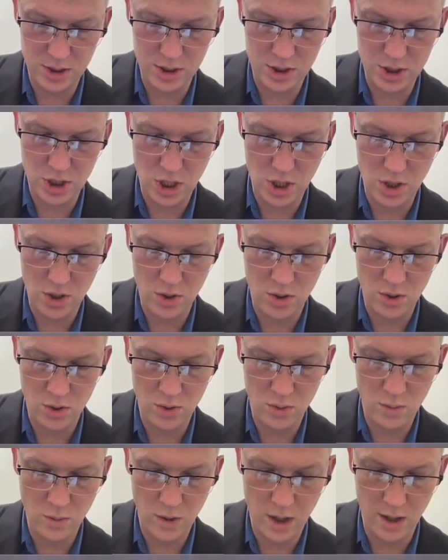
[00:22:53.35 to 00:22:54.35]

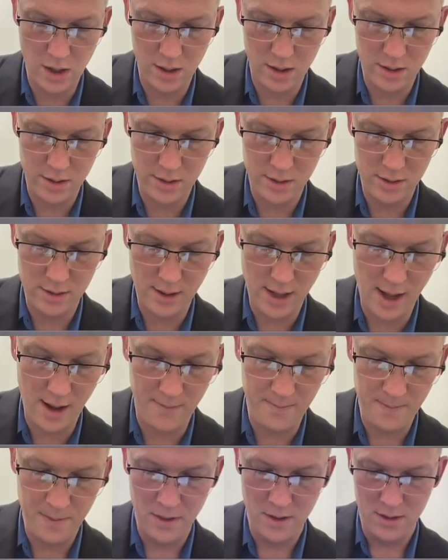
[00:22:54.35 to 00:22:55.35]
So
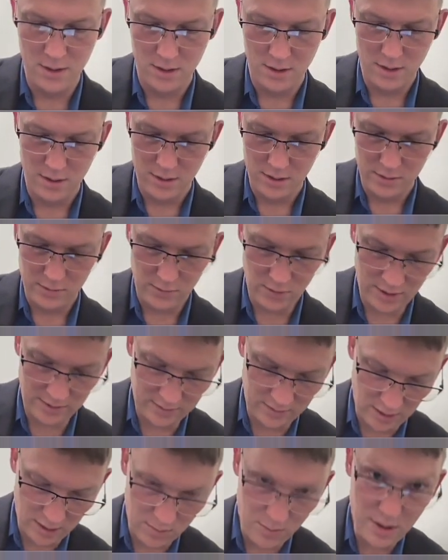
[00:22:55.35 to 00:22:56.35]
that's
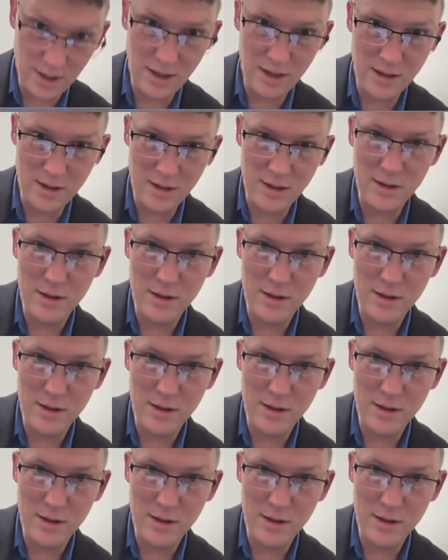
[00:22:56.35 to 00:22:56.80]
going to be